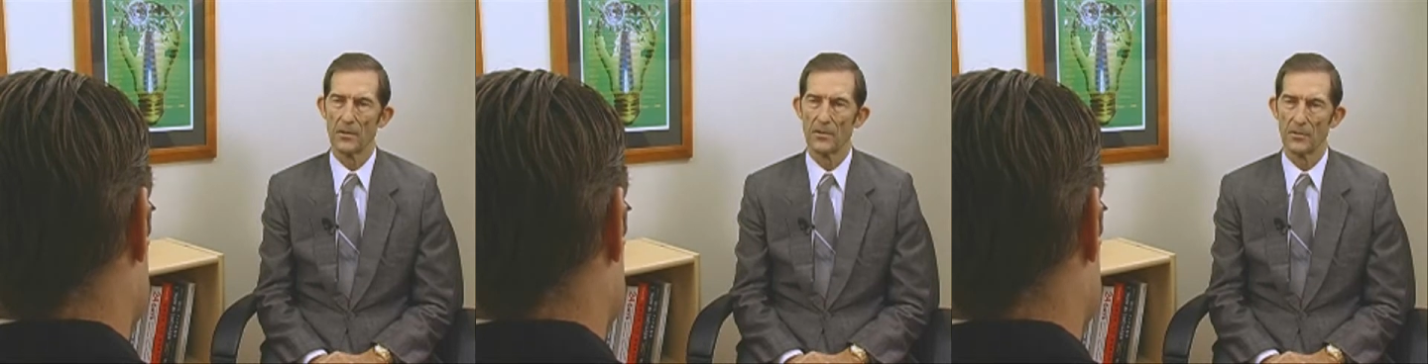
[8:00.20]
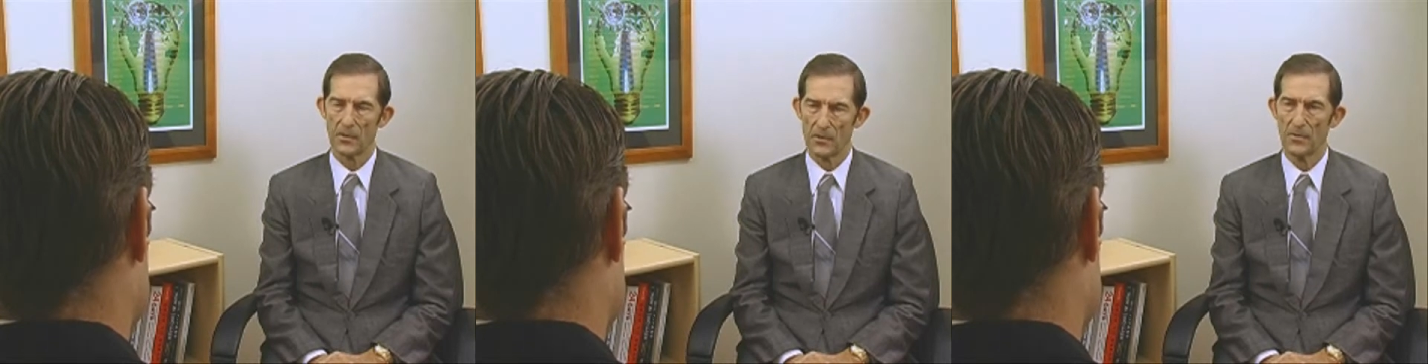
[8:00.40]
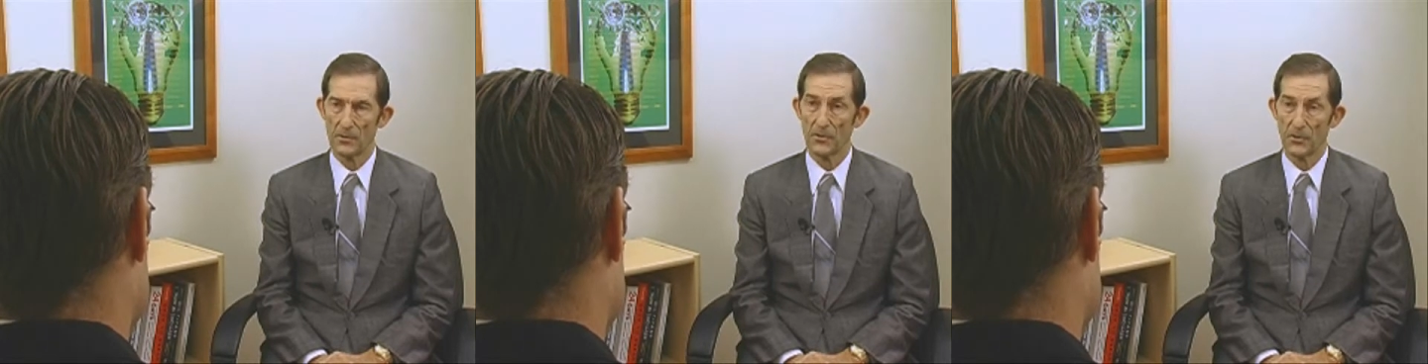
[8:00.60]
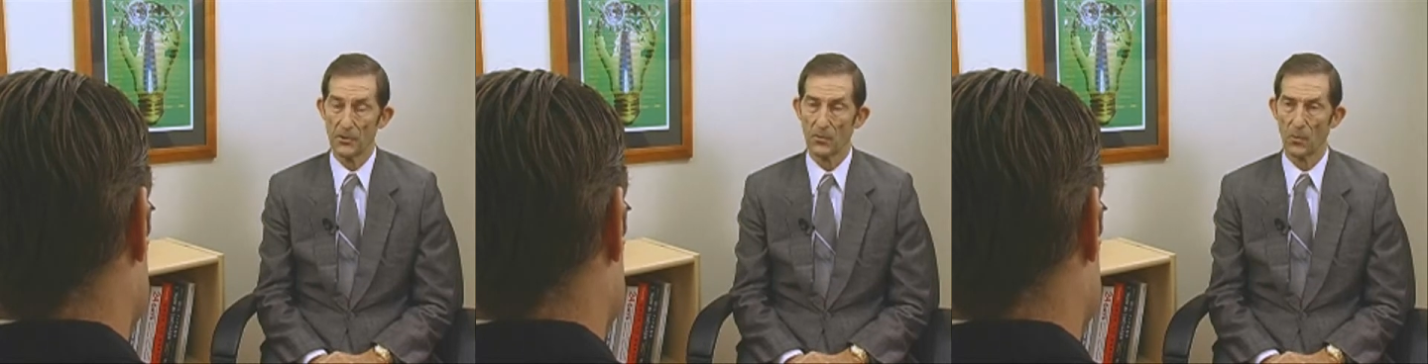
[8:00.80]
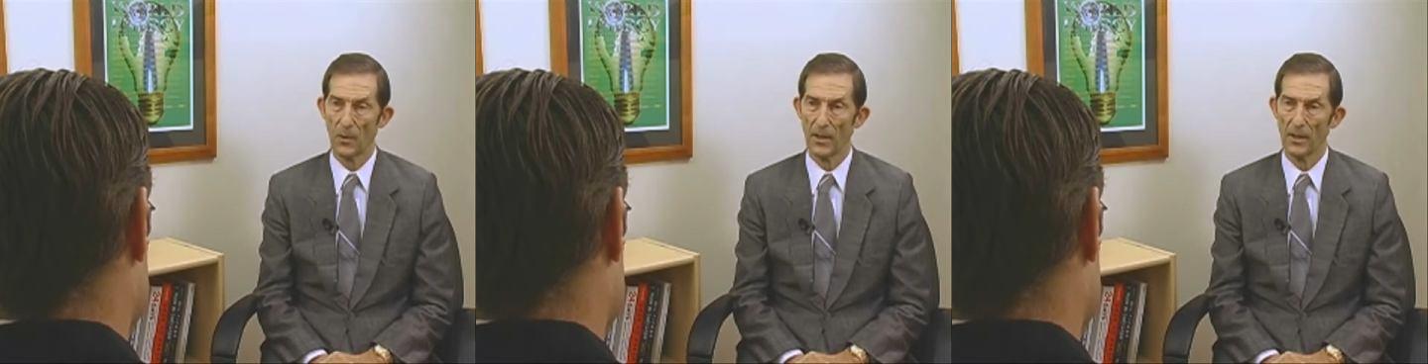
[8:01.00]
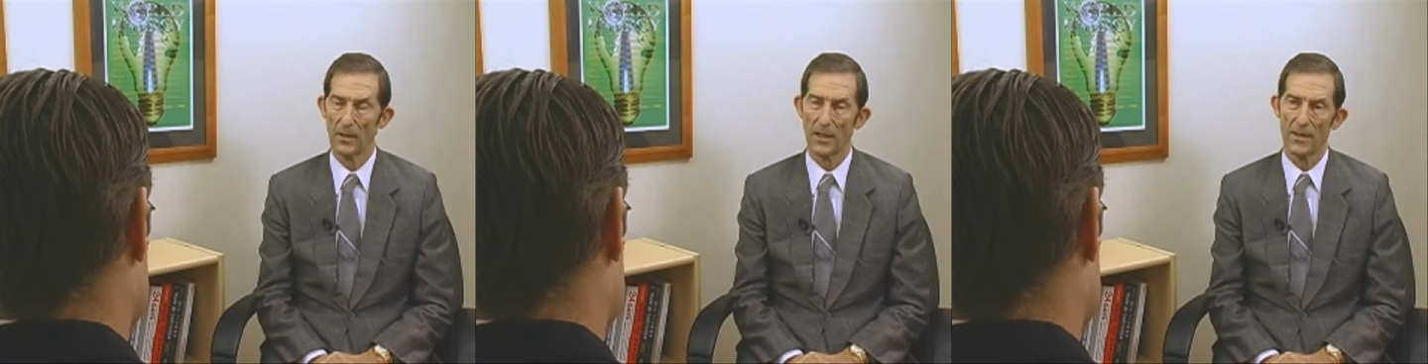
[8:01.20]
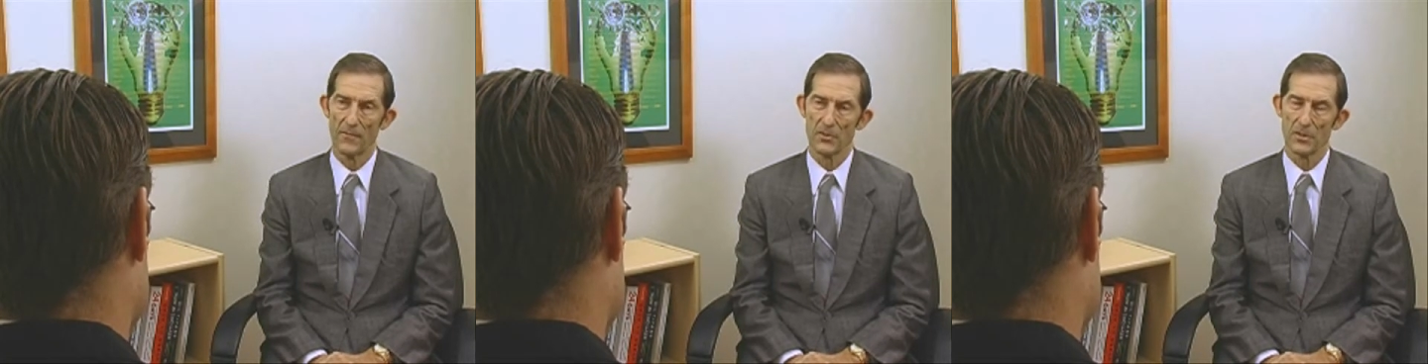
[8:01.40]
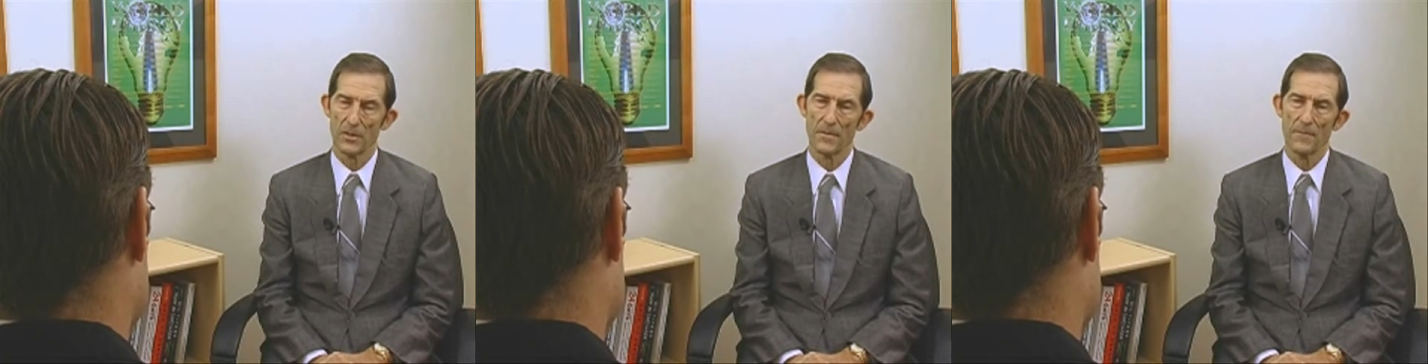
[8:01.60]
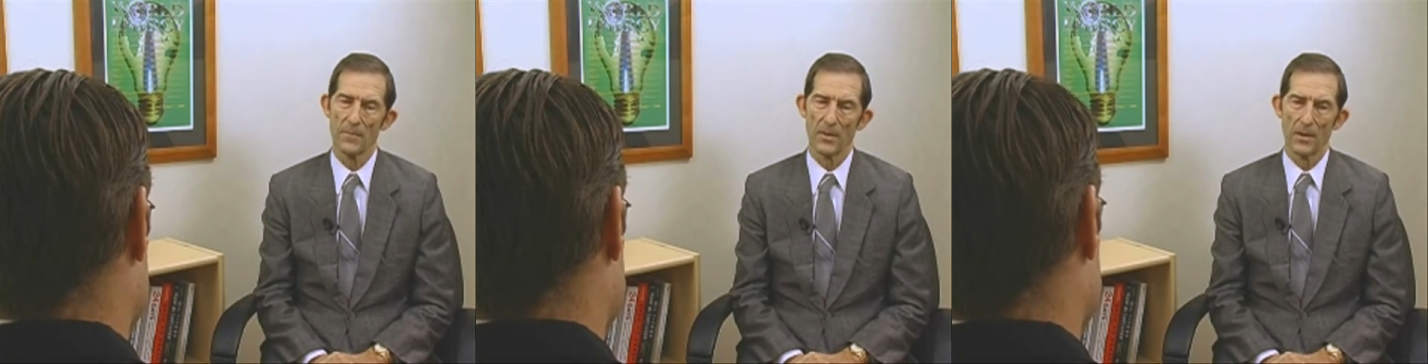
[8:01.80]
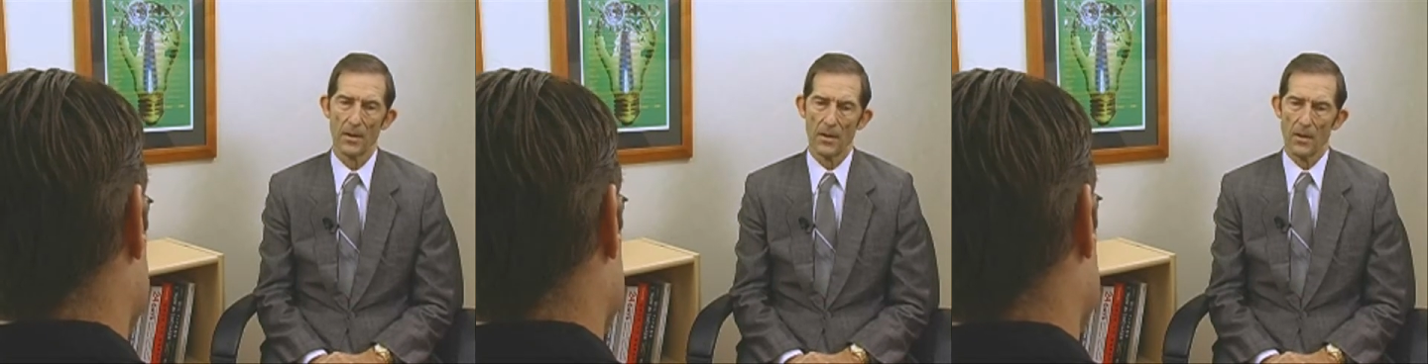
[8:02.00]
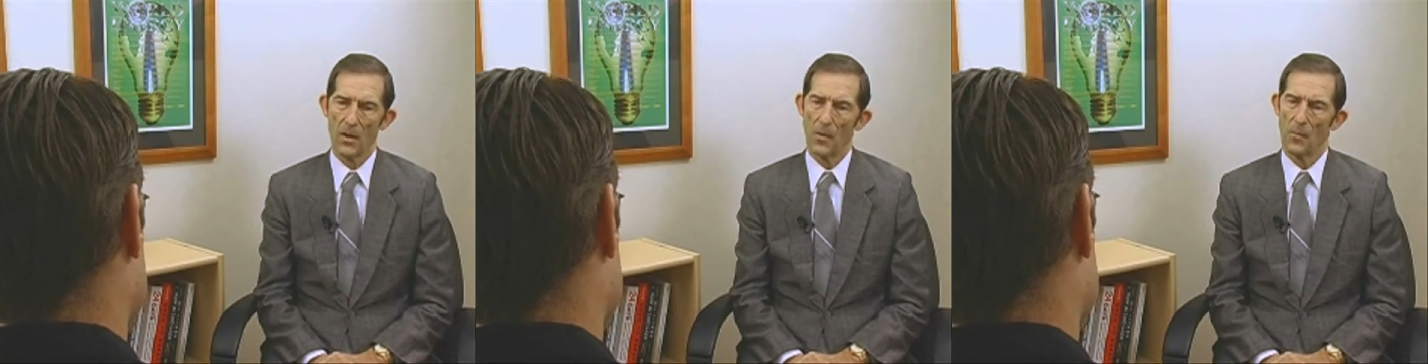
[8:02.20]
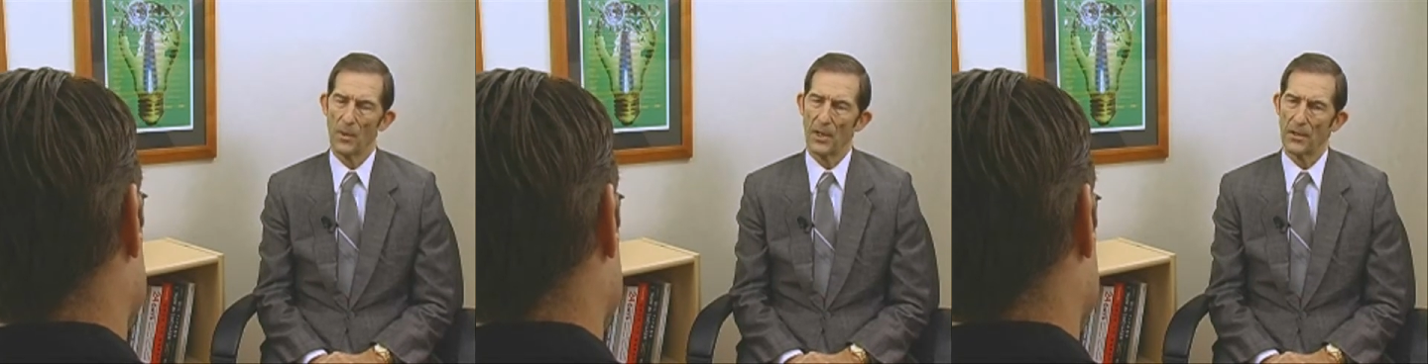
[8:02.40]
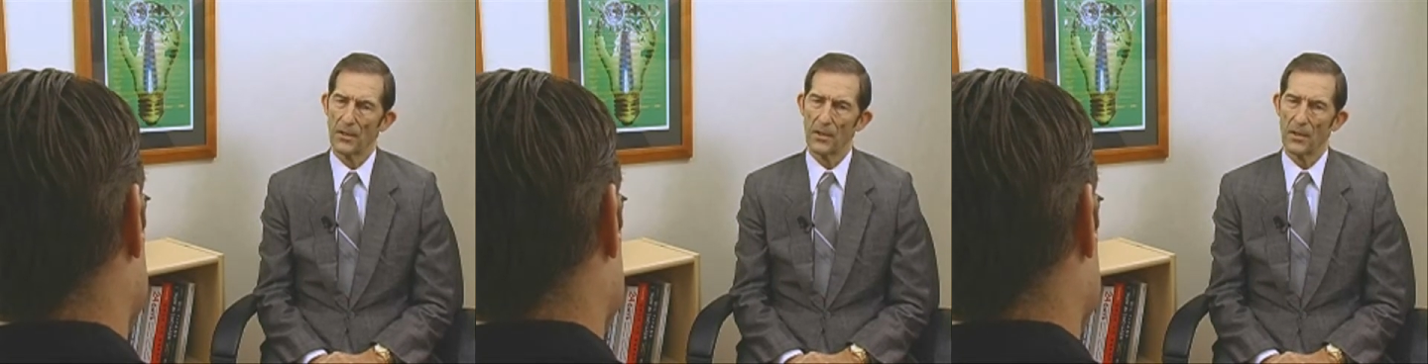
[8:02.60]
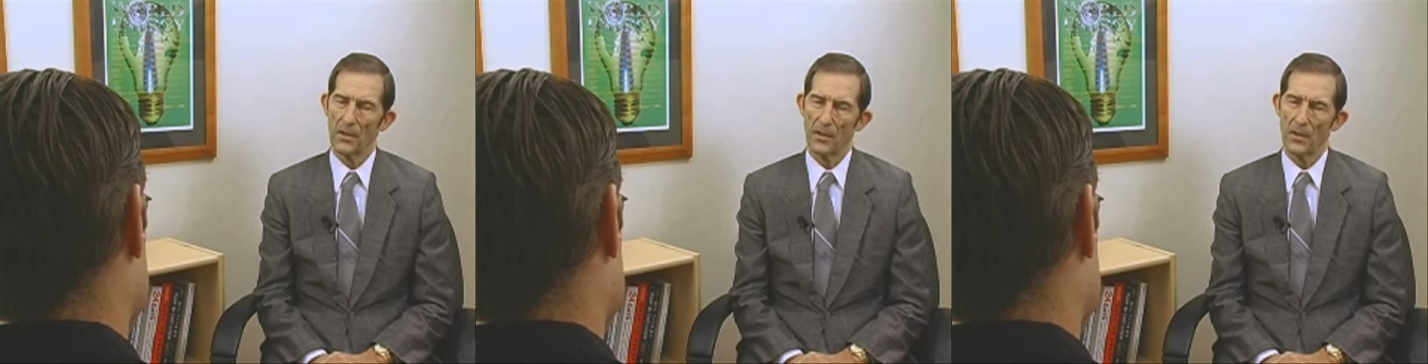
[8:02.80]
to do well, obviously, but